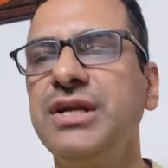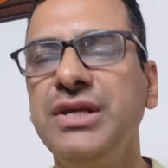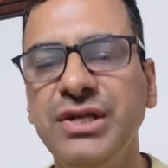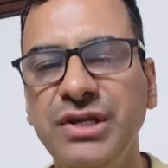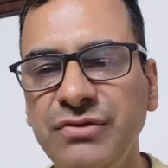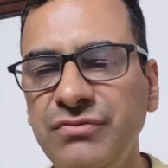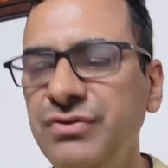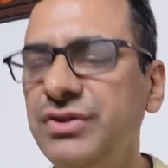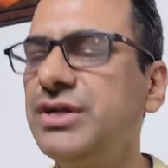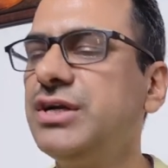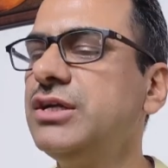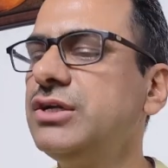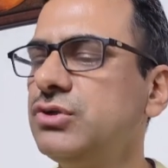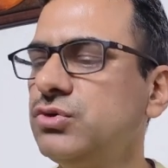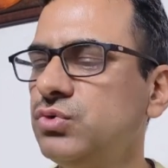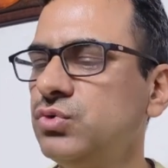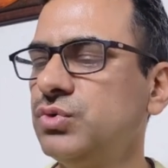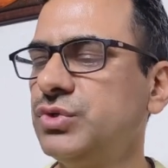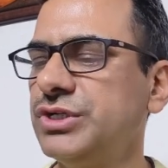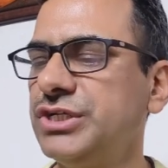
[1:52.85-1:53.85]
difficult
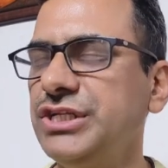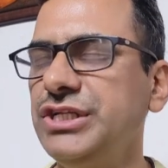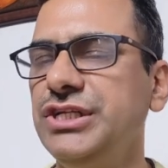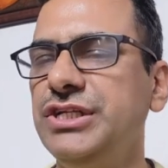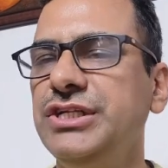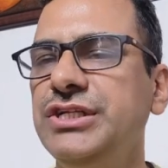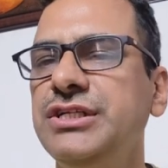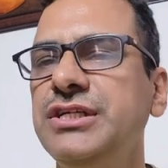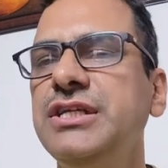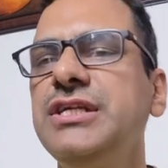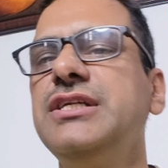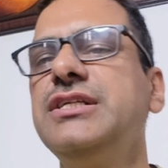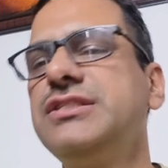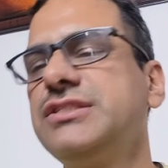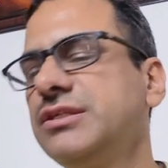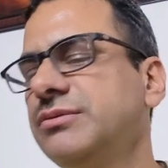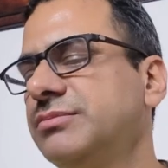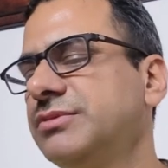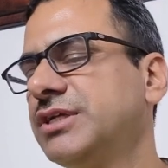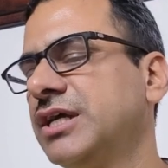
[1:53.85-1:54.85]
to treat, and
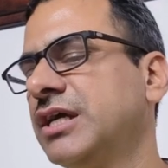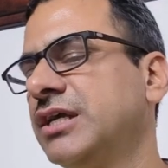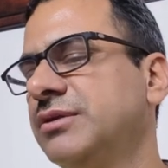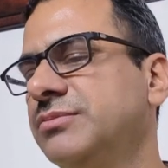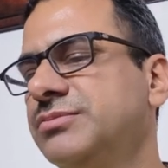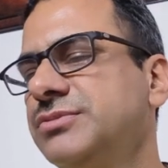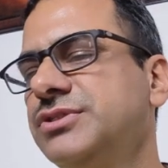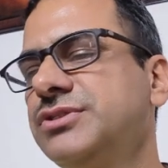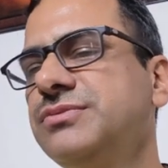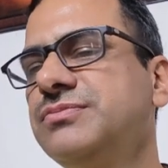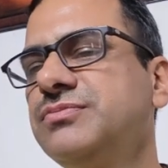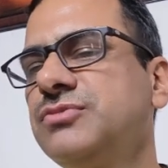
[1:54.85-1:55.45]
sometimes